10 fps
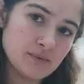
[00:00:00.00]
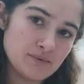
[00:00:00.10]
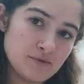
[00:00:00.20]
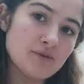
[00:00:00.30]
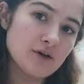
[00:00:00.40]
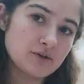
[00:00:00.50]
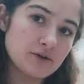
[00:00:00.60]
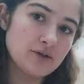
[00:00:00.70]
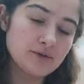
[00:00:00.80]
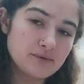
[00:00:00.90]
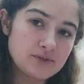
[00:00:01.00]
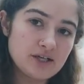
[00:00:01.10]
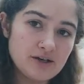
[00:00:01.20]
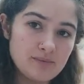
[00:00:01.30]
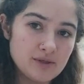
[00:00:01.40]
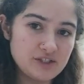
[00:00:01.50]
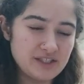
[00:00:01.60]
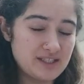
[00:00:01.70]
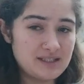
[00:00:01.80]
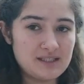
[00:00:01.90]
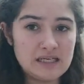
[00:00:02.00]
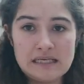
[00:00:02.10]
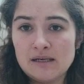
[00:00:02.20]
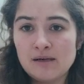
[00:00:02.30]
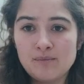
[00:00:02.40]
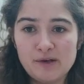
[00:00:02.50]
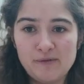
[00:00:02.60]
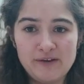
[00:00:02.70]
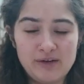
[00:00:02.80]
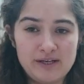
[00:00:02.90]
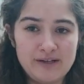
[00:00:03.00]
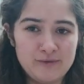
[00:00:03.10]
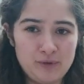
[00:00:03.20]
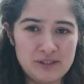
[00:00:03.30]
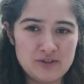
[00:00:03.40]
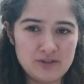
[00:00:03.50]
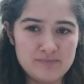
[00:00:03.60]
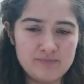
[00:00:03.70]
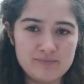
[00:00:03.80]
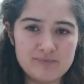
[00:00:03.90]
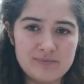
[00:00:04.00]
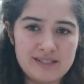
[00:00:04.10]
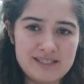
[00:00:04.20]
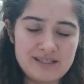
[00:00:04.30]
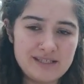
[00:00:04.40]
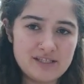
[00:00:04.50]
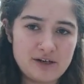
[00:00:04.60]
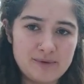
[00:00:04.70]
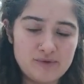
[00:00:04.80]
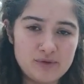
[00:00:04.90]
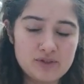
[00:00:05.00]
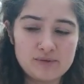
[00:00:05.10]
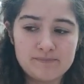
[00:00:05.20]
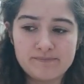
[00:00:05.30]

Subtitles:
the fuck are you doing with your time? She's my favourite influencer, Instagram influencer.